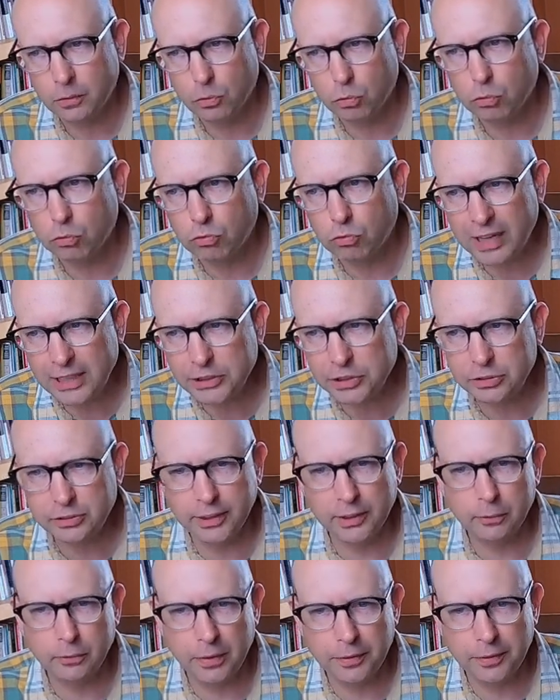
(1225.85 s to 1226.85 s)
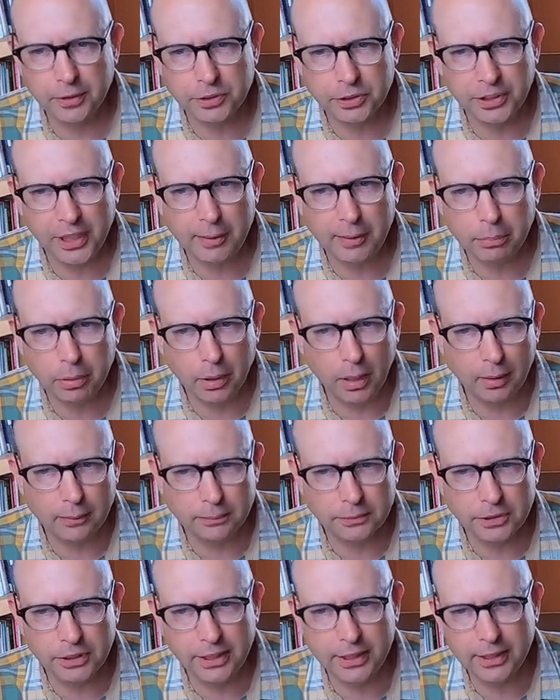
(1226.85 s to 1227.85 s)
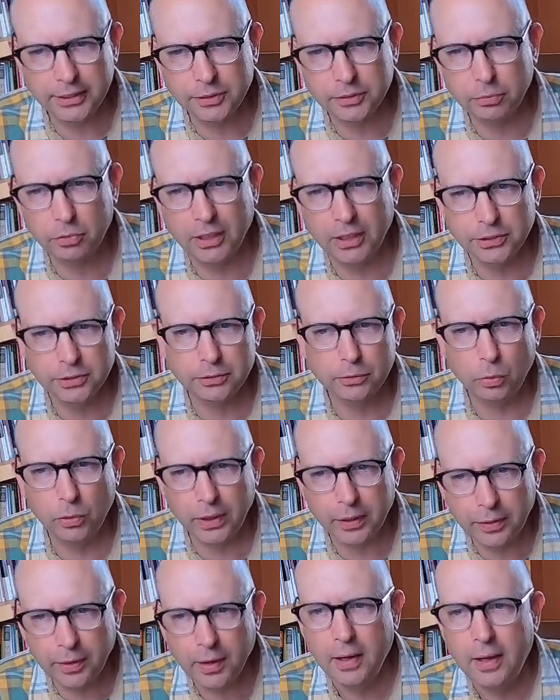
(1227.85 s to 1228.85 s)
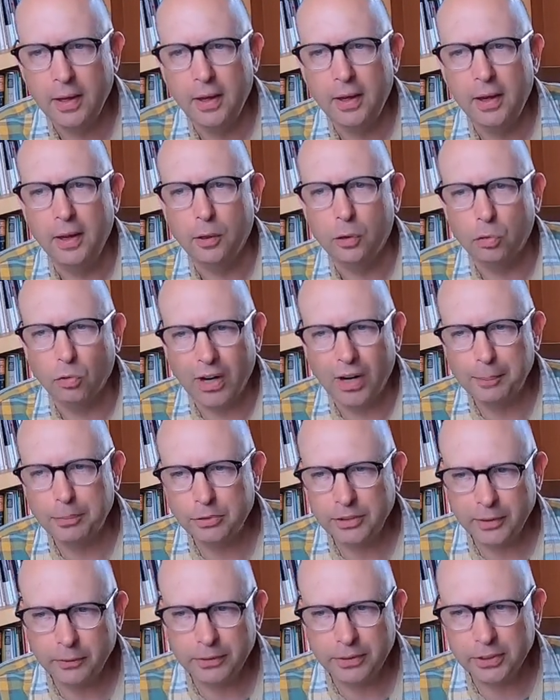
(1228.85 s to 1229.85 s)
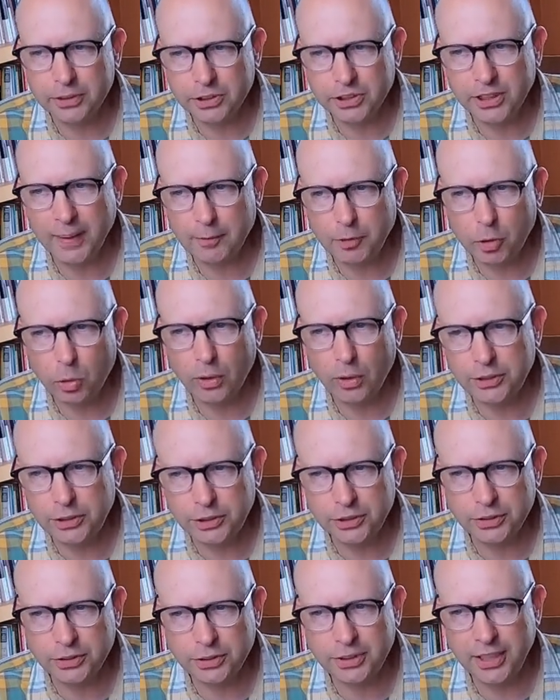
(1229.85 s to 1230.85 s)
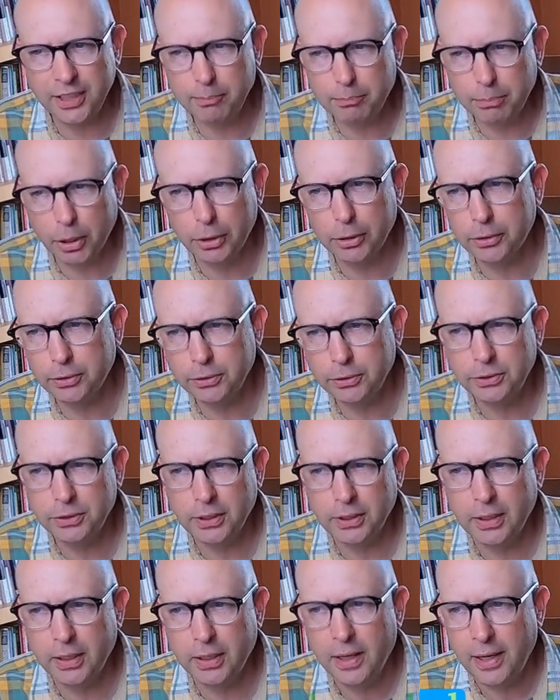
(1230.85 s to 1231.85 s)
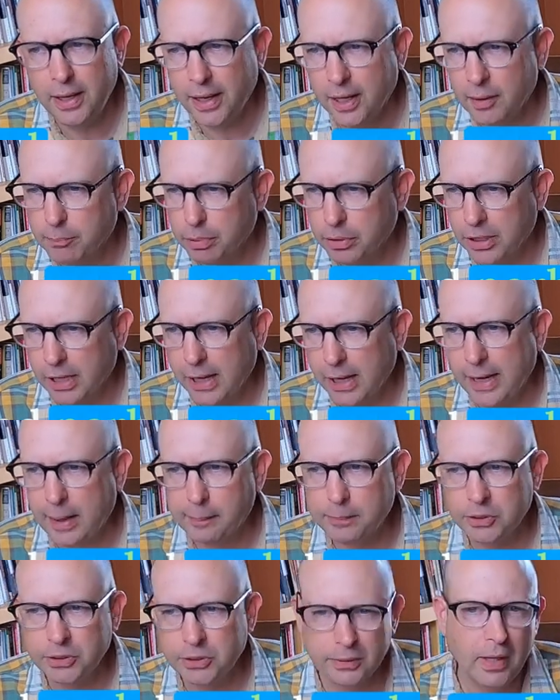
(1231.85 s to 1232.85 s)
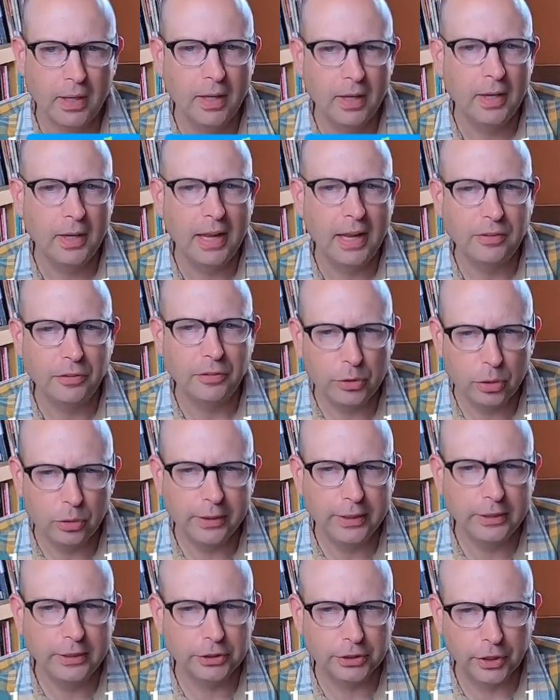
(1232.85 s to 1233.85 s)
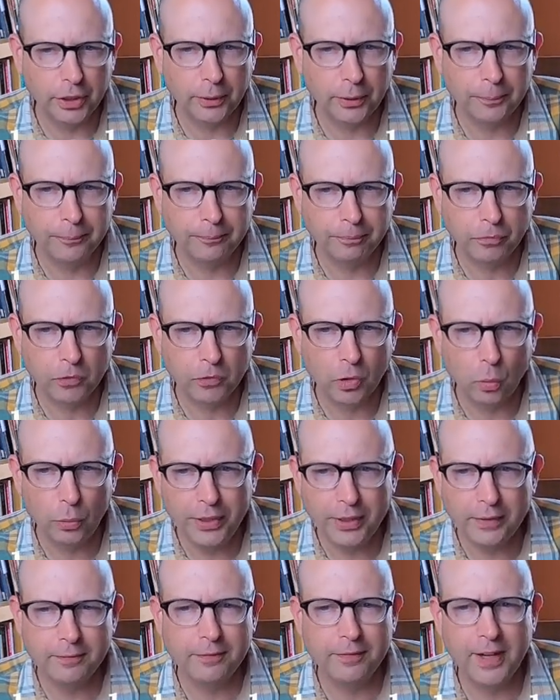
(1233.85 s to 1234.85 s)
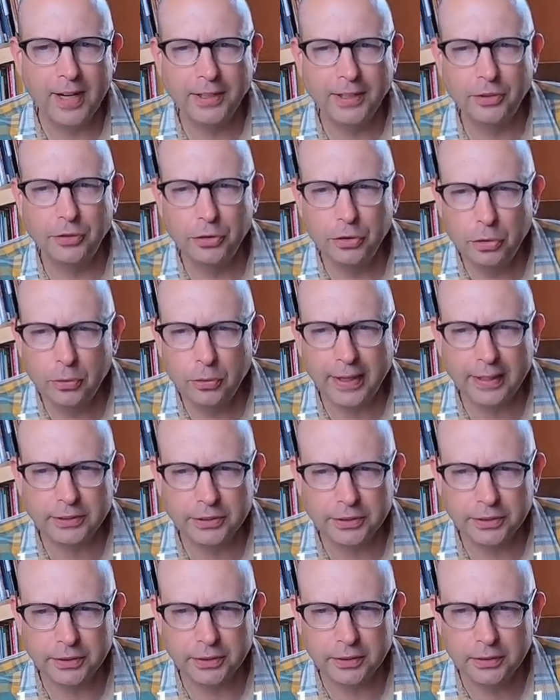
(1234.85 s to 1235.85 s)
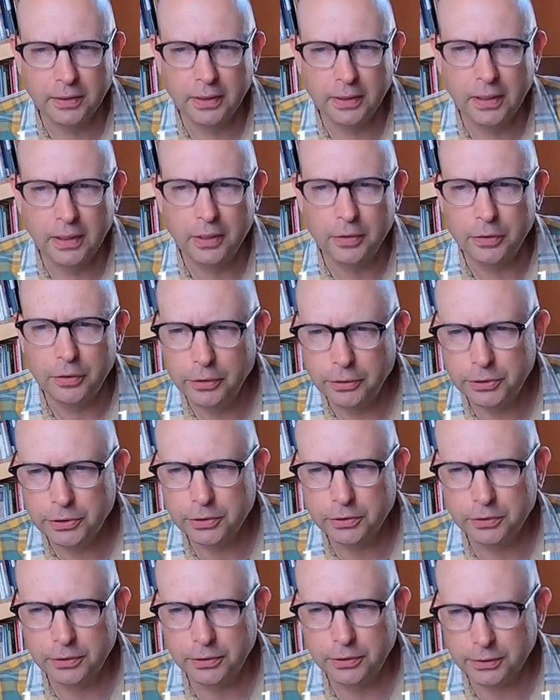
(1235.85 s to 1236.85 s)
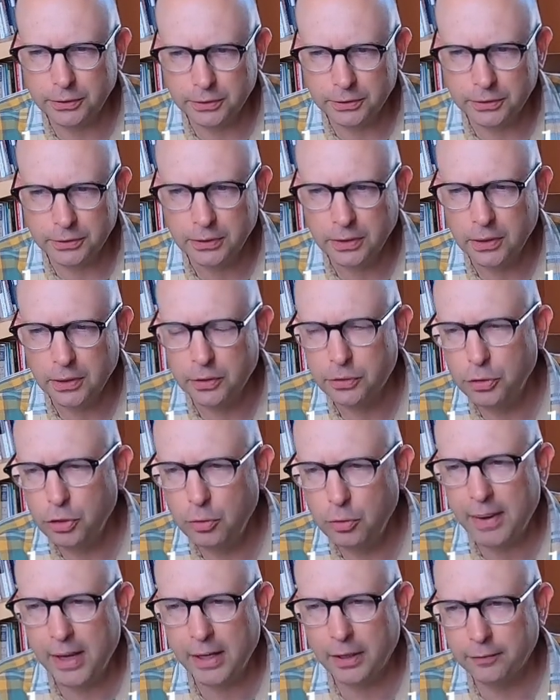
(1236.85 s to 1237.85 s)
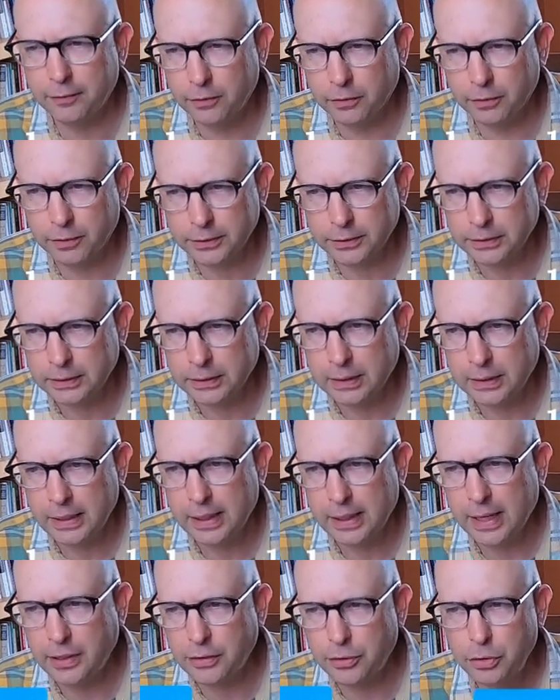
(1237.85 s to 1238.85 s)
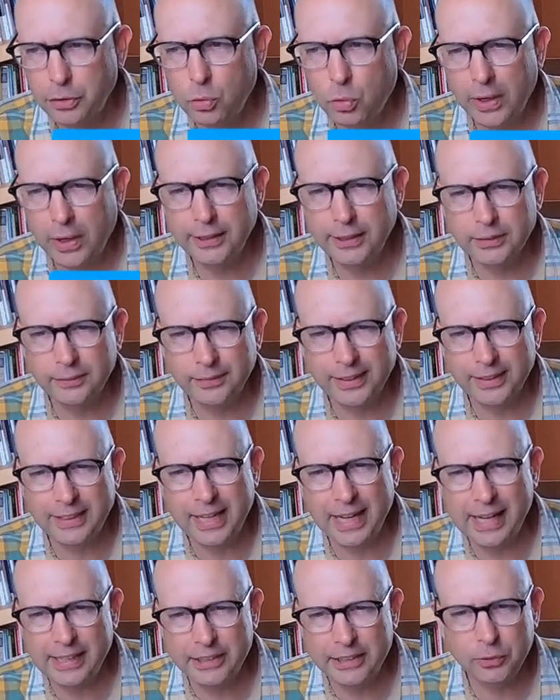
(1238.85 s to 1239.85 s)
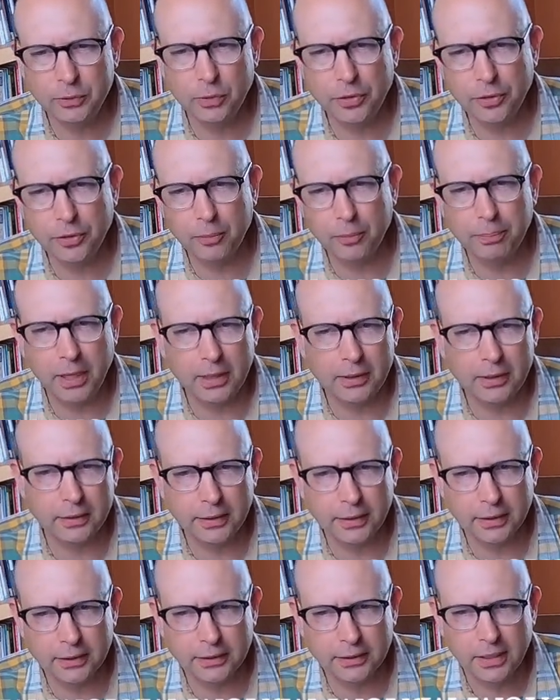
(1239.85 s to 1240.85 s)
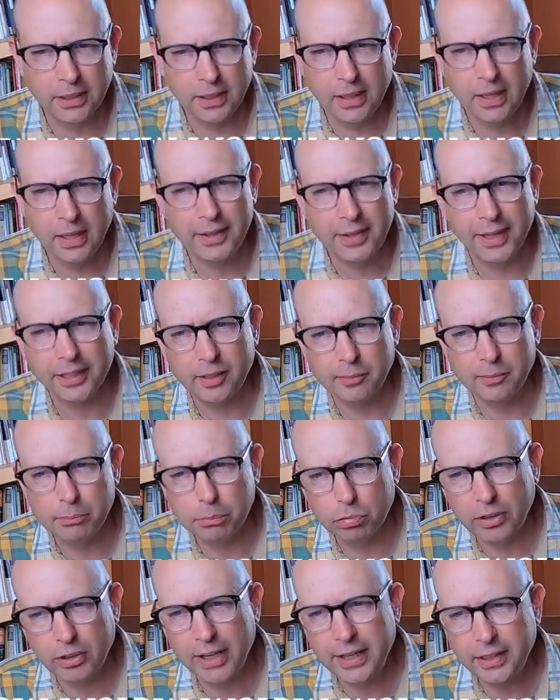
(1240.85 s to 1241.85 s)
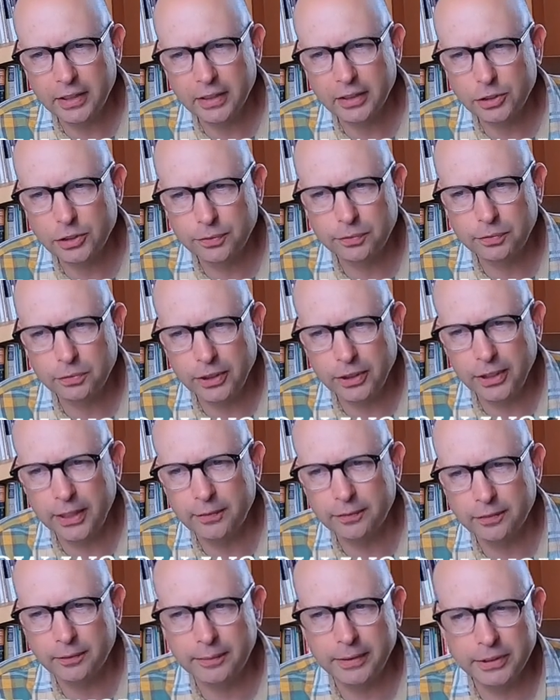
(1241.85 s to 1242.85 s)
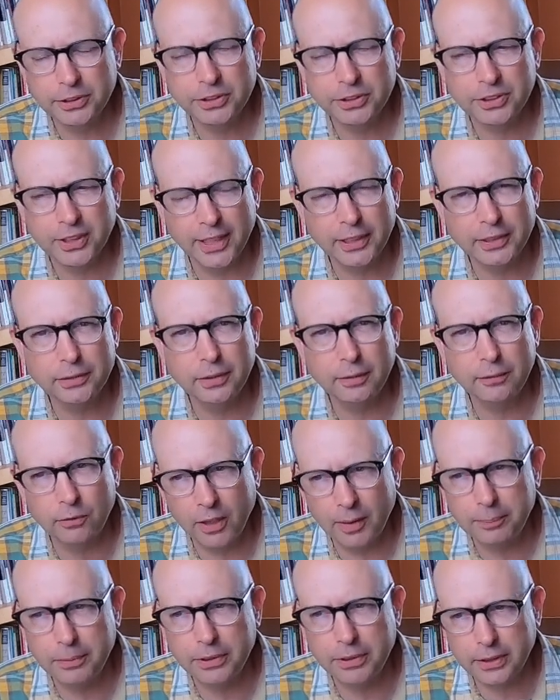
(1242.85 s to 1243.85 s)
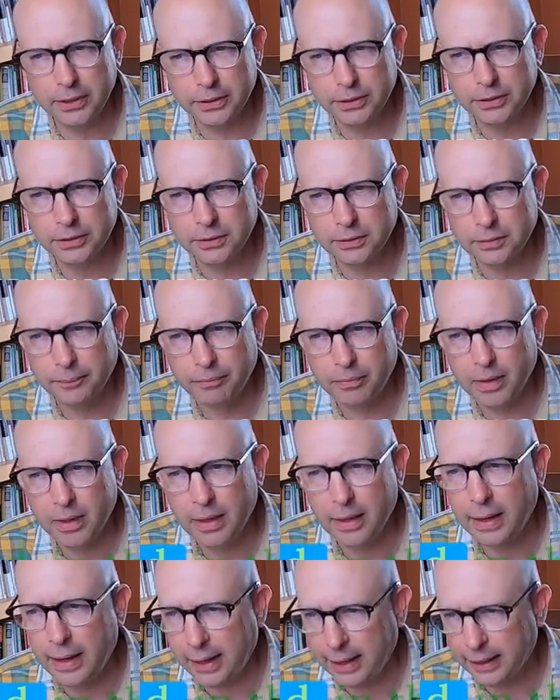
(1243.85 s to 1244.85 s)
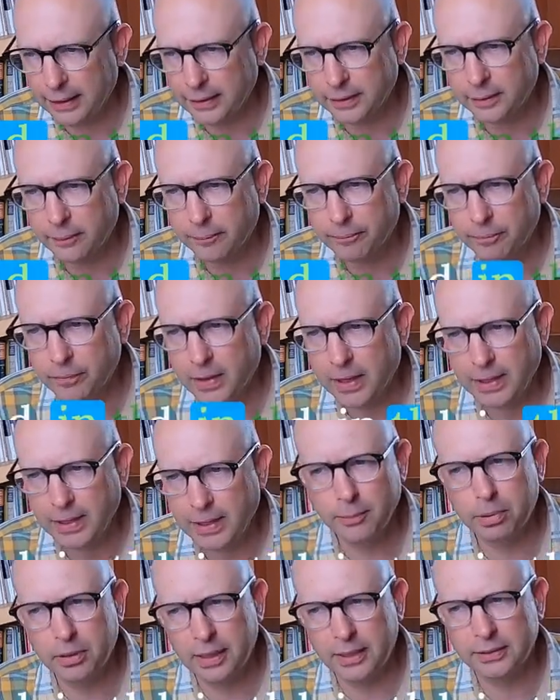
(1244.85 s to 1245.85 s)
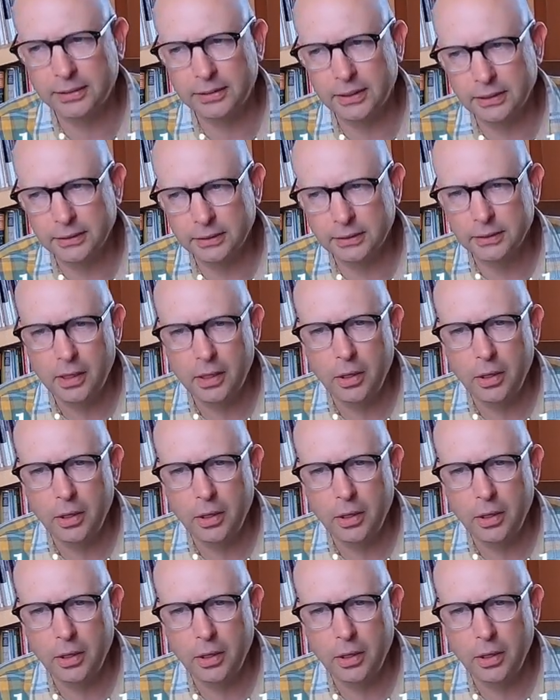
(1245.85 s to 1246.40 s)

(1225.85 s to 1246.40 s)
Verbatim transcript: wrestling with the same problems he has wrestled with, grappling with the same questions he posed, and perhaps, in doing so, we can find a new answer, new solutions, new metaphors, and new ways of engaging with our politics that can break us free from this cycle of repetition. And, in the process,